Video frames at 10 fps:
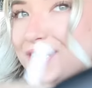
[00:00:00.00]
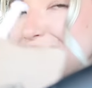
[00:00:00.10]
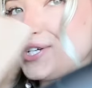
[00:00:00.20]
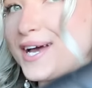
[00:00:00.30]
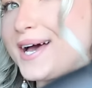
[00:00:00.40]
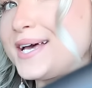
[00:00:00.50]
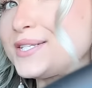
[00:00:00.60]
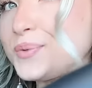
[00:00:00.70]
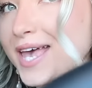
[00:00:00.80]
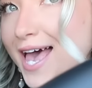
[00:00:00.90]
right, you
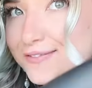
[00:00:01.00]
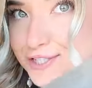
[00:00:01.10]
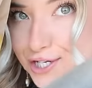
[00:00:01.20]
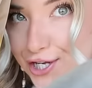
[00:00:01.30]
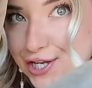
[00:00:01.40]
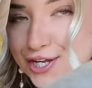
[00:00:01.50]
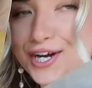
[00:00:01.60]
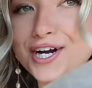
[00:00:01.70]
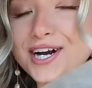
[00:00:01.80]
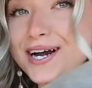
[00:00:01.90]
guys, we have
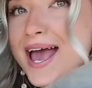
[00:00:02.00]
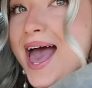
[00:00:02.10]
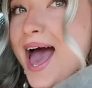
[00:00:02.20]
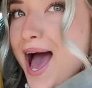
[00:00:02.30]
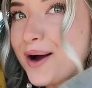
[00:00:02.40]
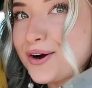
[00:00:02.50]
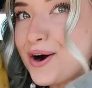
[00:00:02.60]
secured our